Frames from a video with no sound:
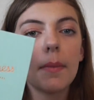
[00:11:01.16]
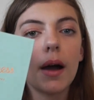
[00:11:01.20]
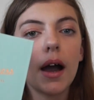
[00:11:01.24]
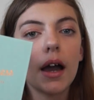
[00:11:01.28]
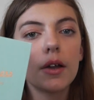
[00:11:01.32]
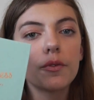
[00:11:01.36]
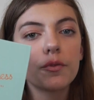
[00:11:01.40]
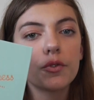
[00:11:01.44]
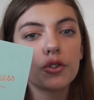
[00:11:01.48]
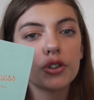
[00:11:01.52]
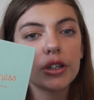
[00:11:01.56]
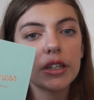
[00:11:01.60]

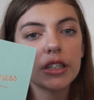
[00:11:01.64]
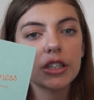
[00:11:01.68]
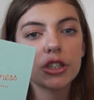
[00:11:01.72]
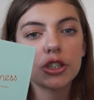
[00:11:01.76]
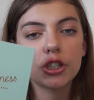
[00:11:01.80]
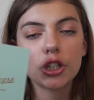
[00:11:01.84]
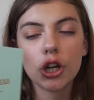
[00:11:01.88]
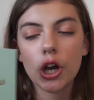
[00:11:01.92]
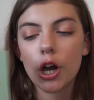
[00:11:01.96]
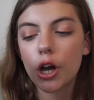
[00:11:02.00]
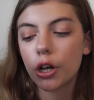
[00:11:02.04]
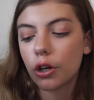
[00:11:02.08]
mindfulness
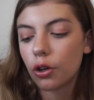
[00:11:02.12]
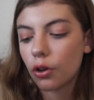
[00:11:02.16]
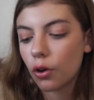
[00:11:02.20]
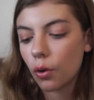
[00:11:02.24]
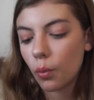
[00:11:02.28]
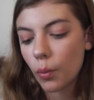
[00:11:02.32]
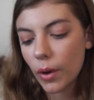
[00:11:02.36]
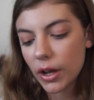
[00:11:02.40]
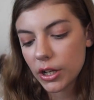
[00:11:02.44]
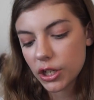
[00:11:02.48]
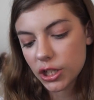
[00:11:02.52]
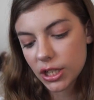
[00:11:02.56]

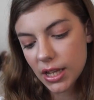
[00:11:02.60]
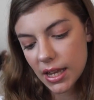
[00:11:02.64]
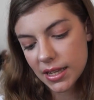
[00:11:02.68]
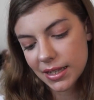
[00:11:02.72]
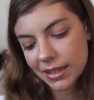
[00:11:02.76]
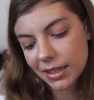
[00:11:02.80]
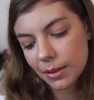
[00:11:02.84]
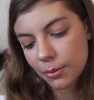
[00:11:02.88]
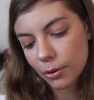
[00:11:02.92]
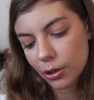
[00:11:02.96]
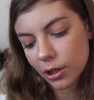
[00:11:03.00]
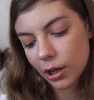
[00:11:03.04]
journal, which
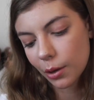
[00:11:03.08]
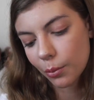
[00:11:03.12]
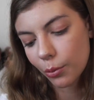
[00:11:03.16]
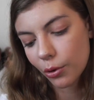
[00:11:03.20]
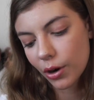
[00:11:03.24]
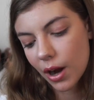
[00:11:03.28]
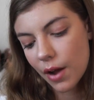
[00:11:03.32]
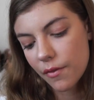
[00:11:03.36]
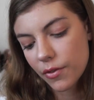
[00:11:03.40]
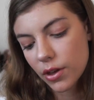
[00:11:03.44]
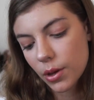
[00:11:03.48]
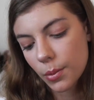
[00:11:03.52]
says at the bottom,
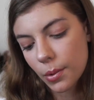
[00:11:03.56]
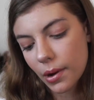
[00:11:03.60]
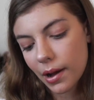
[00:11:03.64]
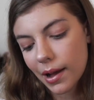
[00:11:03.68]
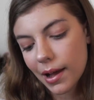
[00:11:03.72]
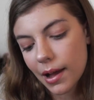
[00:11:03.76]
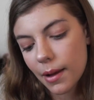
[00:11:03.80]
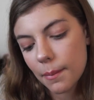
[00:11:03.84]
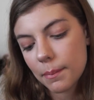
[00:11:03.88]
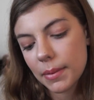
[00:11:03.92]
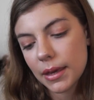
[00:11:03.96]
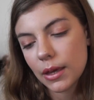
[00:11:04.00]
wherever you
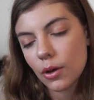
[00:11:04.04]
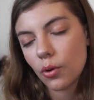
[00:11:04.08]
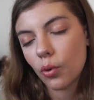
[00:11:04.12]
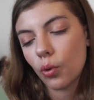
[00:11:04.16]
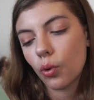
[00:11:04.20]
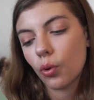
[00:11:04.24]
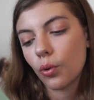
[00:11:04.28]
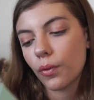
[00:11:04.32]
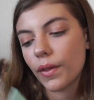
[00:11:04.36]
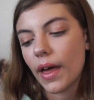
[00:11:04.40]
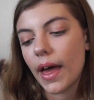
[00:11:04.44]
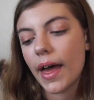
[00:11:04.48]
are, be
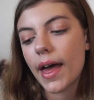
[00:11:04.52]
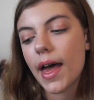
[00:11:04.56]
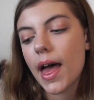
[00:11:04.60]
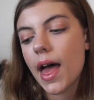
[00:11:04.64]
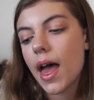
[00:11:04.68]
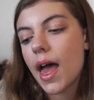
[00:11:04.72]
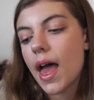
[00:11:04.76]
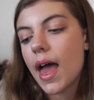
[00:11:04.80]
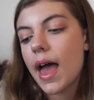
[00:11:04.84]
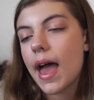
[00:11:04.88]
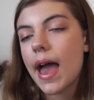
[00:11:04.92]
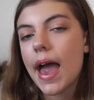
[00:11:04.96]
all
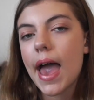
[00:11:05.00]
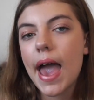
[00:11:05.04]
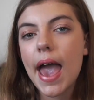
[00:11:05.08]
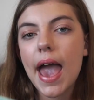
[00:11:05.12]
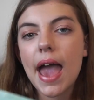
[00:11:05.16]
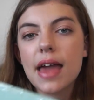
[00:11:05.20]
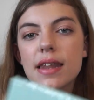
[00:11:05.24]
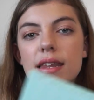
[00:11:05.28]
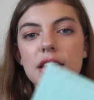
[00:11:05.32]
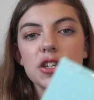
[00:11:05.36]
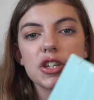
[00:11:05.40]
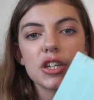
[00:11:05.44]
there.
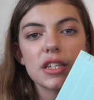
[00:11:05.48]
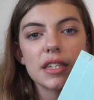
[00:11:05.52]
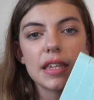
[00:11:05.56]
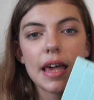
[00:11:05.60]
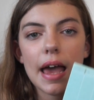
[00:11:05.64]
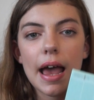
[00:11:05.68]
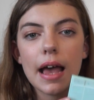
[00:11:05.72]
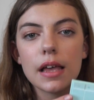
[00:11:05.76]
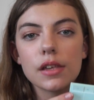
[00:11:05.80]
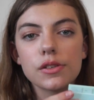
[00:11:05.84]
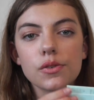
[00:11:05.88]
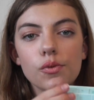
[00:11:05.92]
And it just
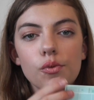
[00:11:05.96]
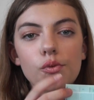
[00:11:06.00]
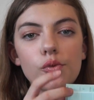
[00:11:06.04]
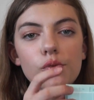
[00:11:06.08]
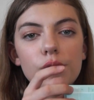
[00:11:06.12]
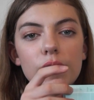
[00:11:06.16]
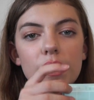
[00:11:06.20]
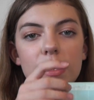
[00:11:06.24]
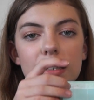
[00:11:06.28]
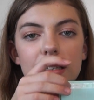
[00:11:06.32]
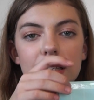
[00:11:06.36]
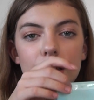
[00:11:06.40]
has
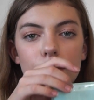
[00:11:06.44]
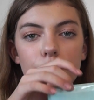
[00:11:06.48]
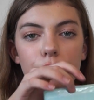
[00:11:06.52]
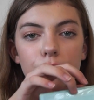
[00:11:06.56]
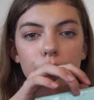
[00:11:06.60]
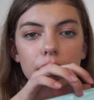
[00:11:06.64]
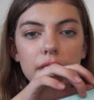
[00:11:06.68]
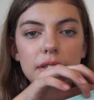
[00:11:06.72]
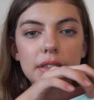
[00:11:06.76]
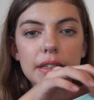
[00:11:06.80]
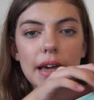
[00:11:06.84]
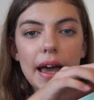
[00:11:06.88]
all these
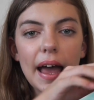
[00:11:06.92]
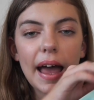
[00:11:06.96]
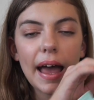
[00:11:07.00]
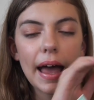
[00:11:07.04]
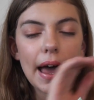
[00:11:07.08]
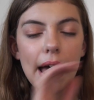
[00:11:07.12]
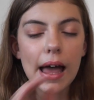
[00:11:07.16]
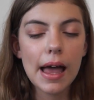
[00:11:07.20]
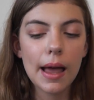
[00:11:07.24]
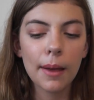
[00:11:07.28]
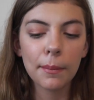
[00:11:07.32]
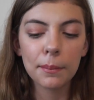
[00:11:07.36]
different
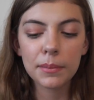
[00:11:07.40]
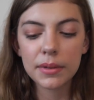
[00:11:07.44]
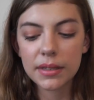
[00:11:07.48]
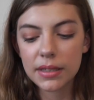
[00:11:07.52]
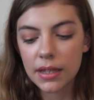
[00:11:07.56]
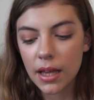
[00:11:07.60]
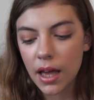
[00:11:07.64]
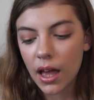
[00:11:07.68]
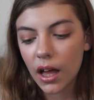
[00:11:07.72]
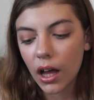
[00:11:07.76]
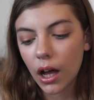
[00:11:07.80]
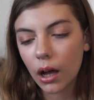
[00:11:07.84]

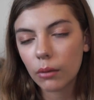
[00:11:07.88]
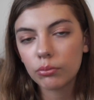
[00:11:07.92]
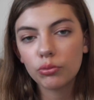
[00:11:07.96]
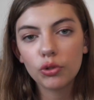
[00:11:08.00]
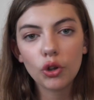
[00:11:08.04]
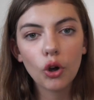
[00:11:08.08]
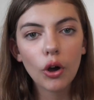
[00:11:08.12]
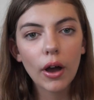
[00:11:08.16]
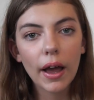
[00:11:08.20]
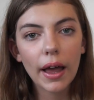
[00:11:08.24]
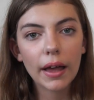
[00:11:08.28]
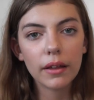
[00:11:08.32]
tabs. I'm
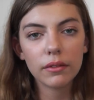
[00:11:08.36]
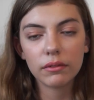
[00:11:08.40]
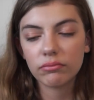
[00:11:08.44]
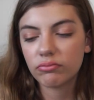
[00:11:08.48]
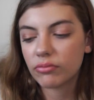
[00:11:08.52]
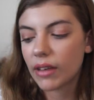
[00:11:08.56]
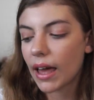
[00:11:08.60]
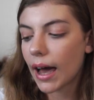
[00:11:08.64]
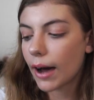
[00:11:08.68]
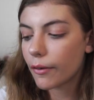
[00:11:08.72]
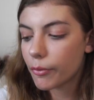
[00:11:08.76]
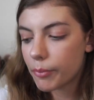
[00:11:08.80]
not
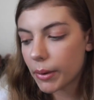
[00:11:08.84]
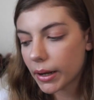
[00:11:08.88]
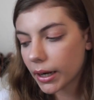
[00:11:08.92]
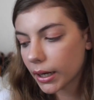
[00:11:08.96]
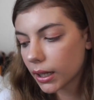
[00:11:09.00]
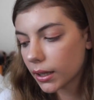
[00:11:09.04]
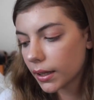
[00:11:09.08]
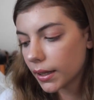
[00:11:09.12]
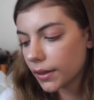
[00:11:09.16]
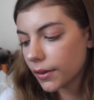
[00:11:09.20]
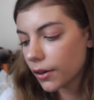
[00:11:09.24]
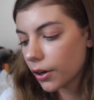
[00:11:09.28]

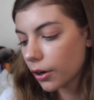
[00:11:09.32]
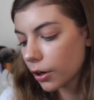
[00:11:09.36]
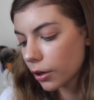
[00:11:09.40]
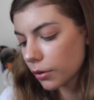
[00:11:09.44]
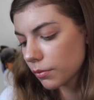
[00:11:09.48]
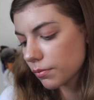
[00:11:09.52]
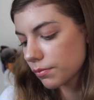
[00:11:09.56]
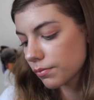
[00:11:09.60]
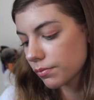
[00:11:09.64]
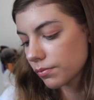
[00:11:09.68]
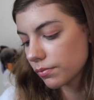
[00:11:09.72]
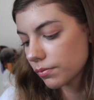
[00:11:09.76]
alphabetically though,